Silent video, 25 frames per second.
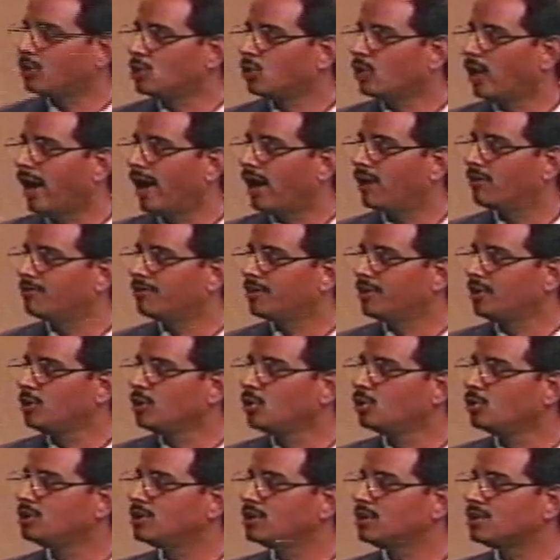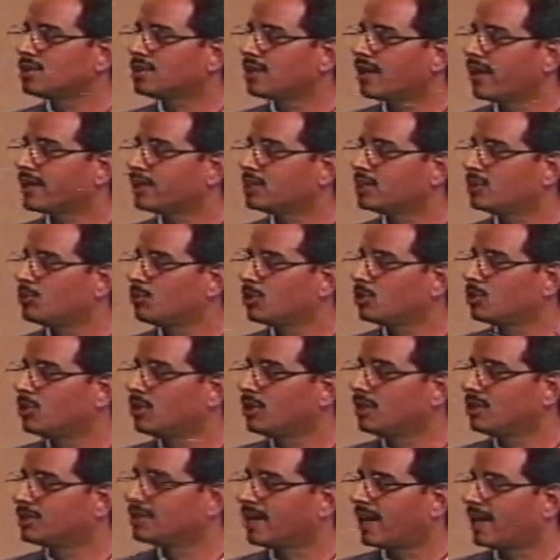have huge interaction between
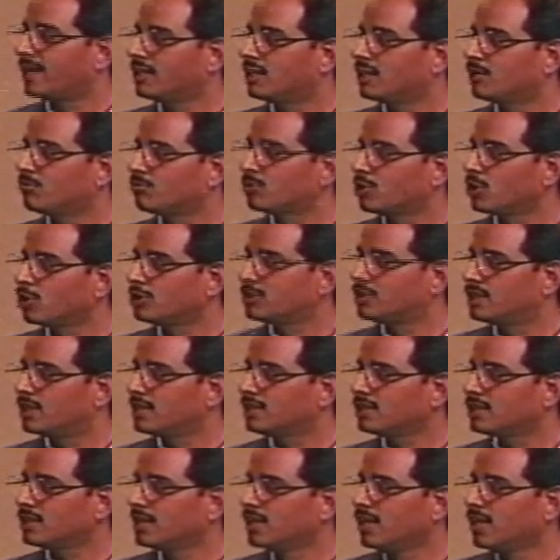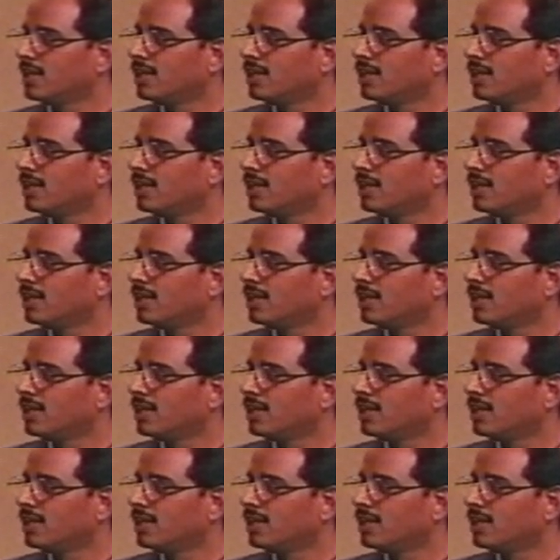design and process,